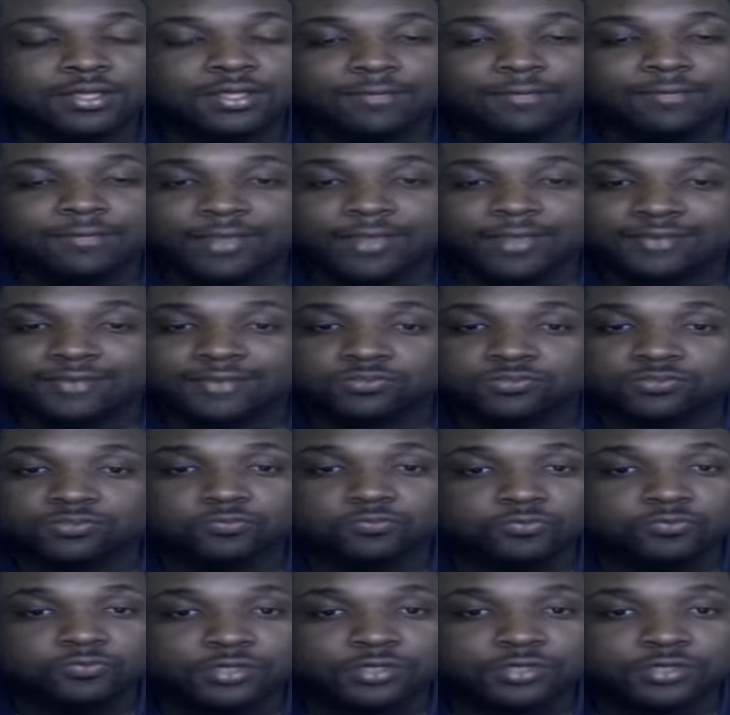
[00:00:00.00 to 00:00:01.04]
They have some
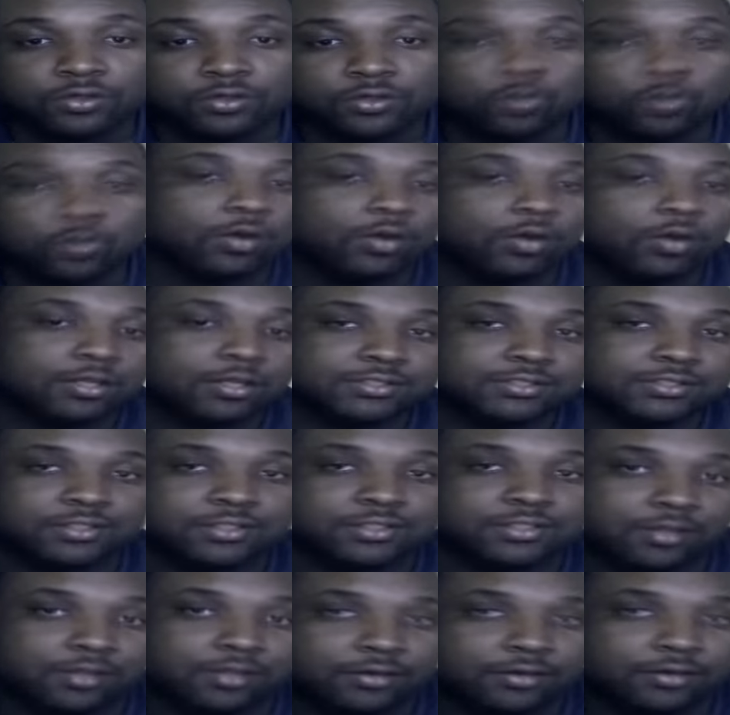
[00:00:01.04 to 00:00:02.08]
real quality
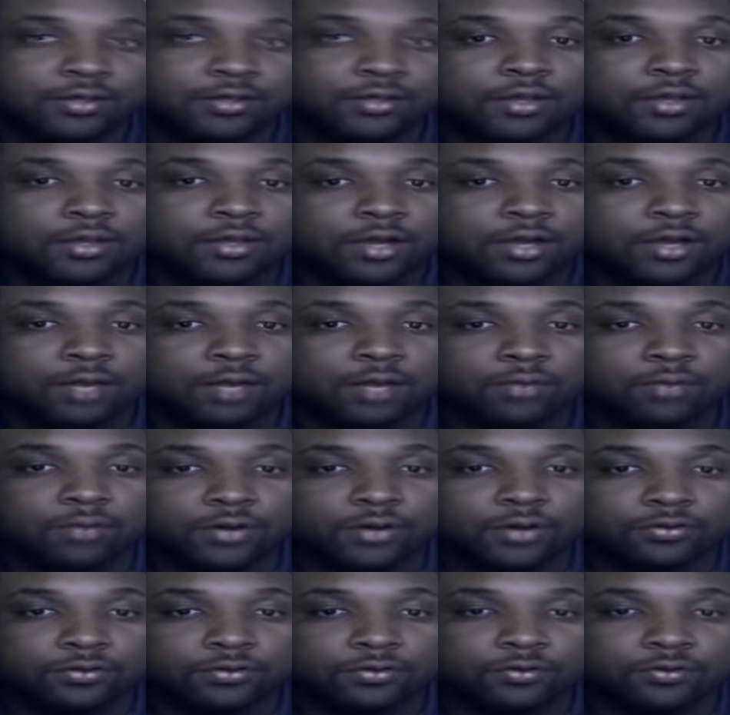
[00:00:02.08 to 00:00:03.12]
on
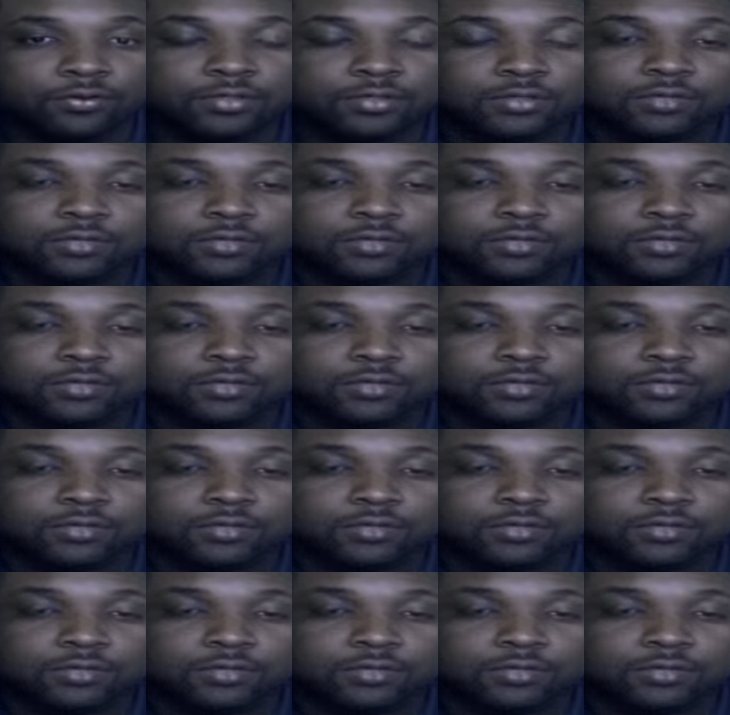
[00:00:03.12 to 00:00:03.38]
Monaco.